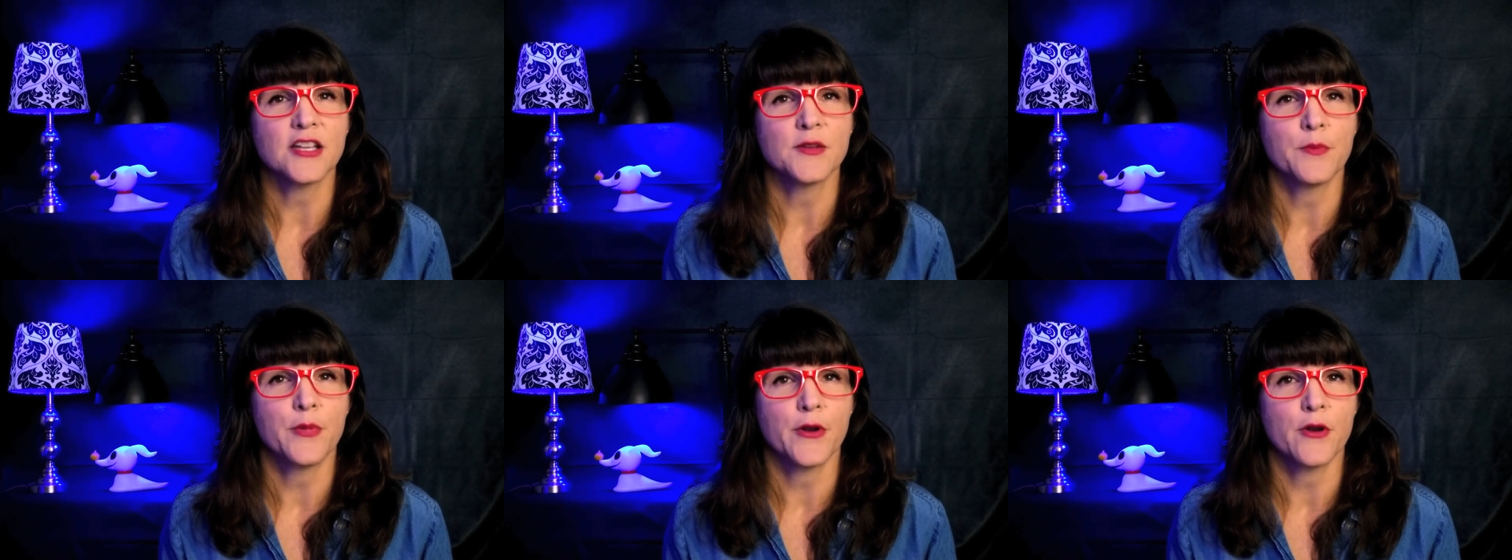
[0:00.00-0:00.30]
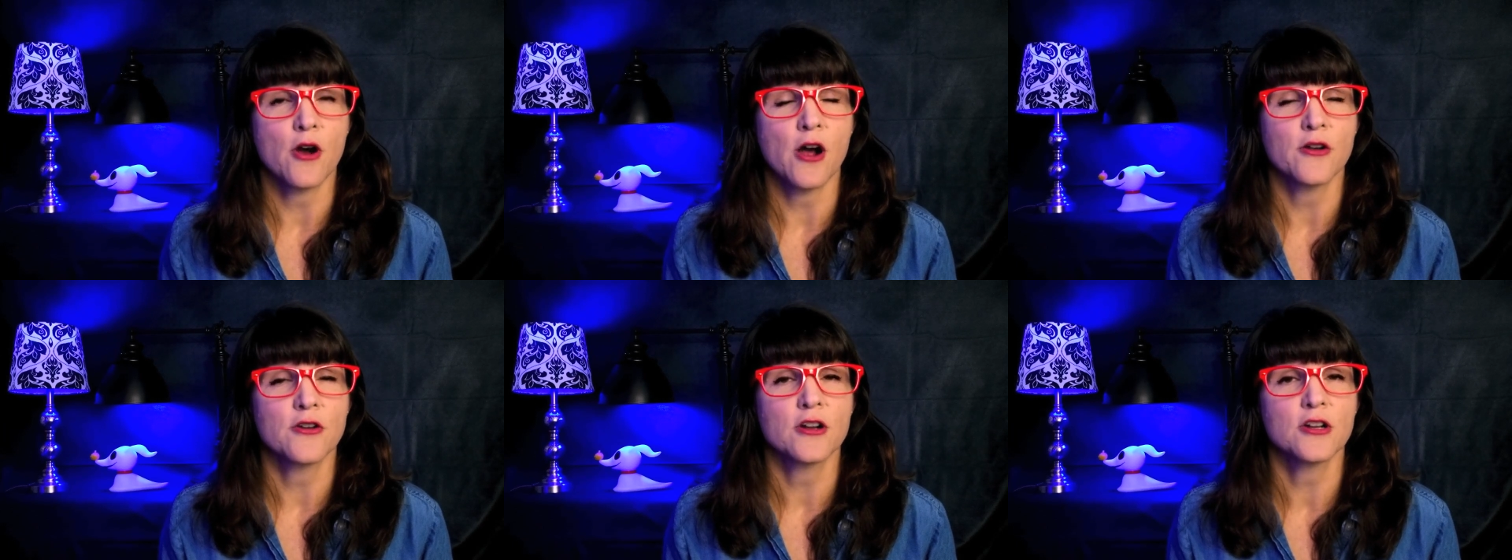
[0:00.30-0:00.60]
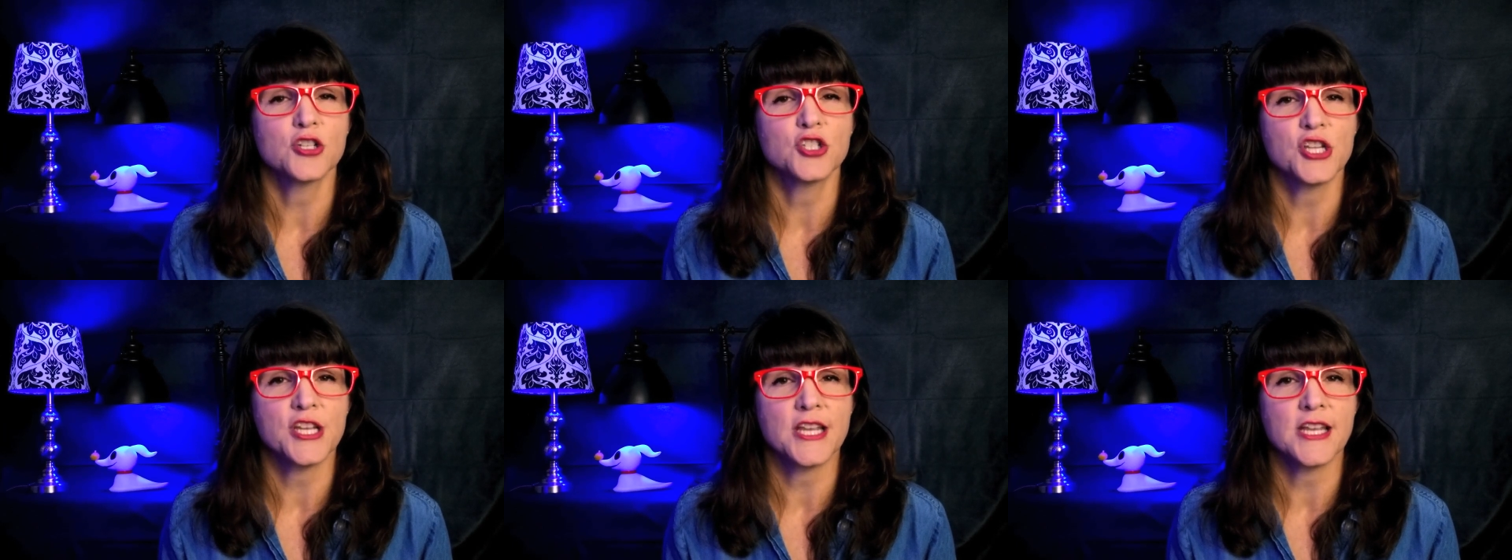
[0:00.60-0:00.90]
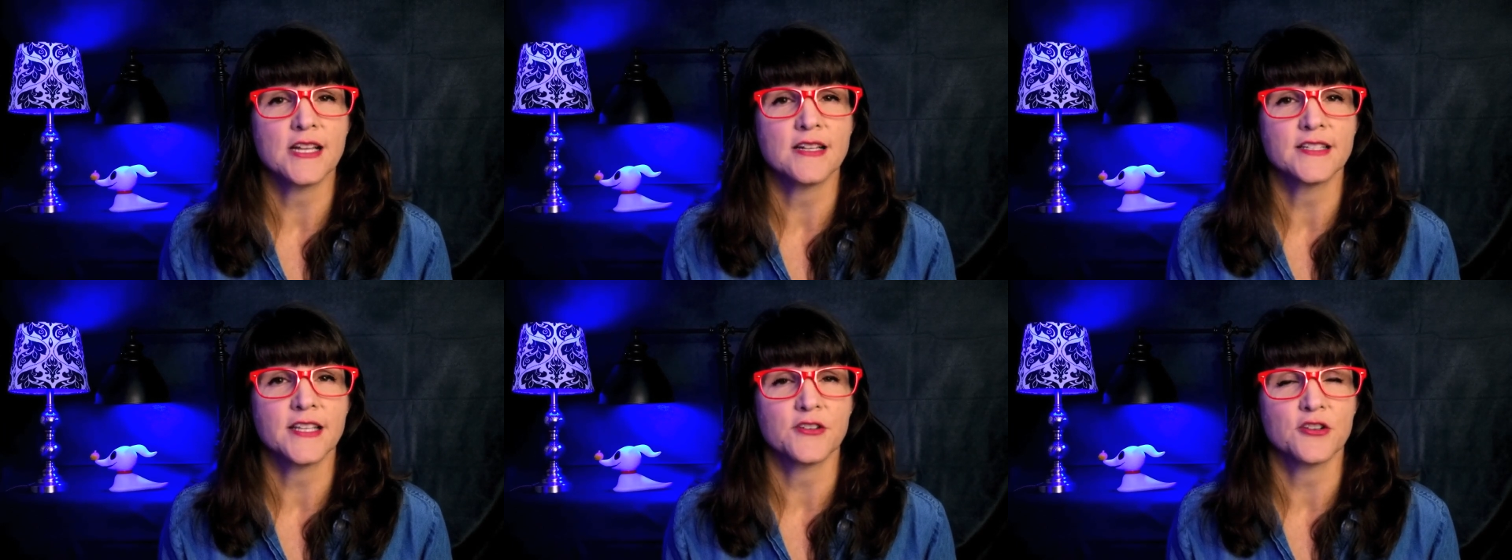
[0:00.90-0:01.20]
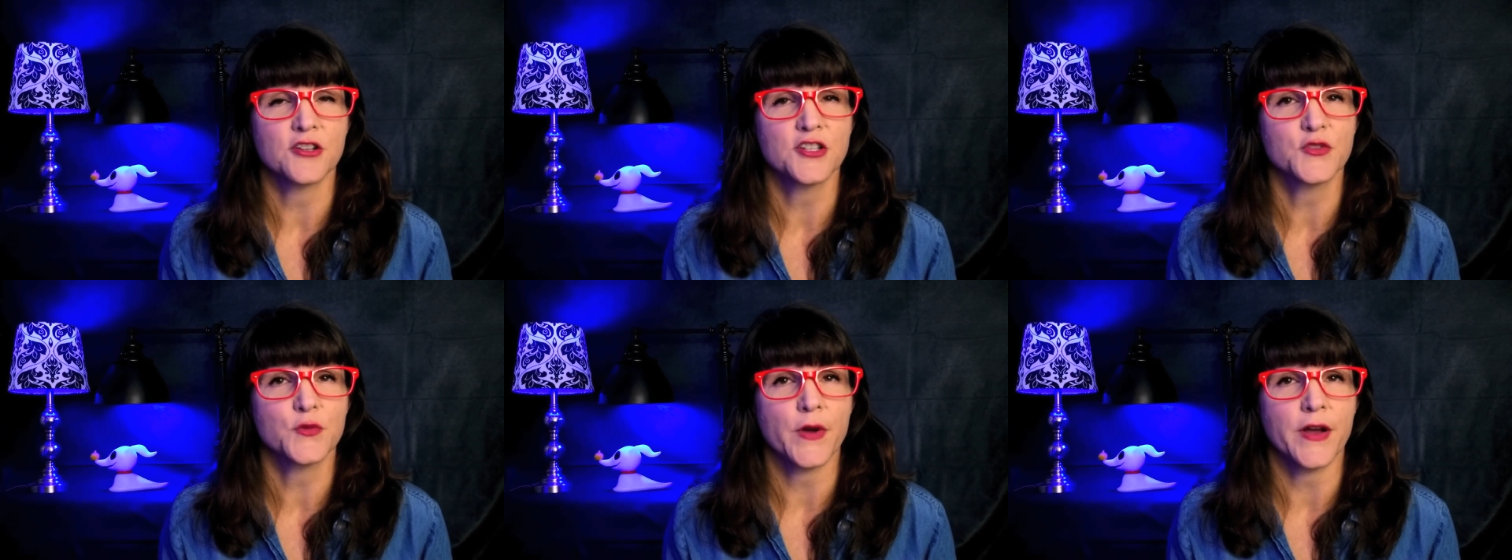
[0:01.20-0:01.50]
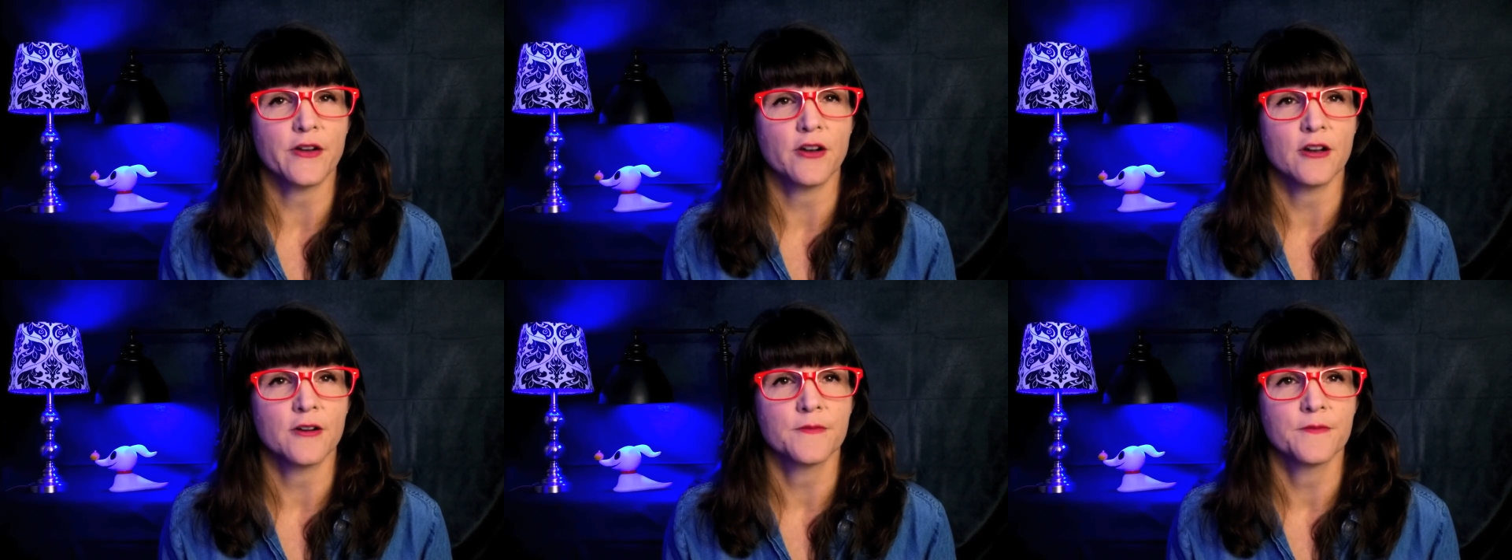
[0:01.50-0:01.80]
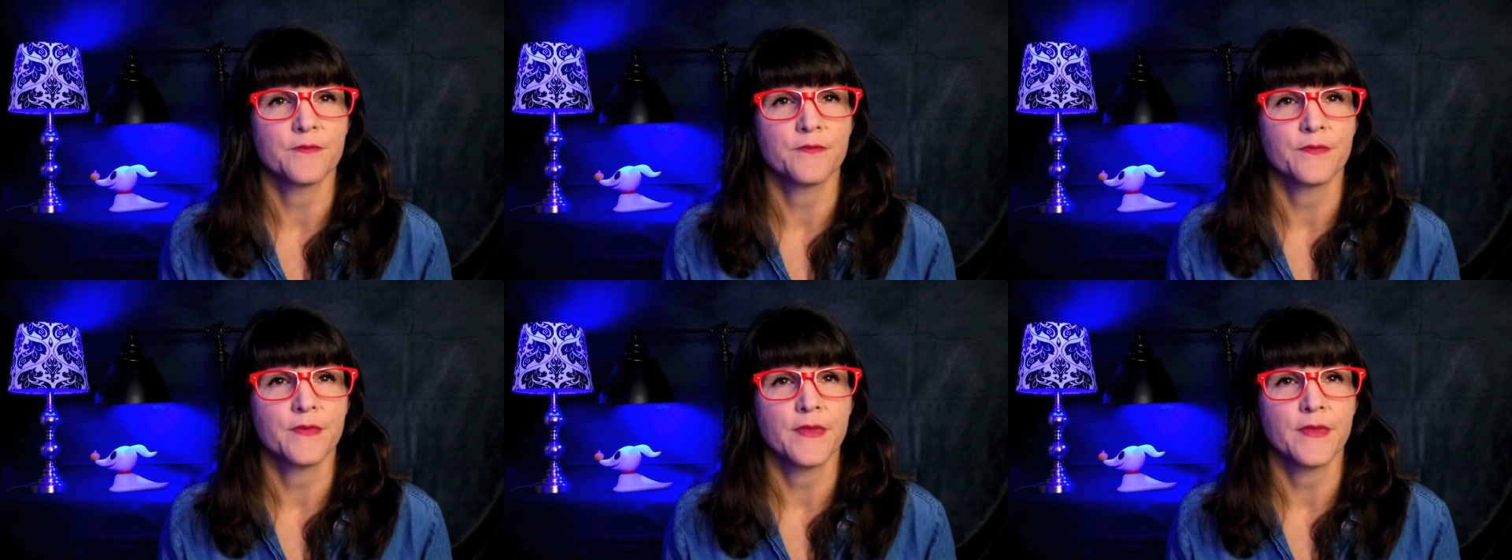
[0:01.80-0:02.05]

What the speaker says: to put on her jeans and her sweater.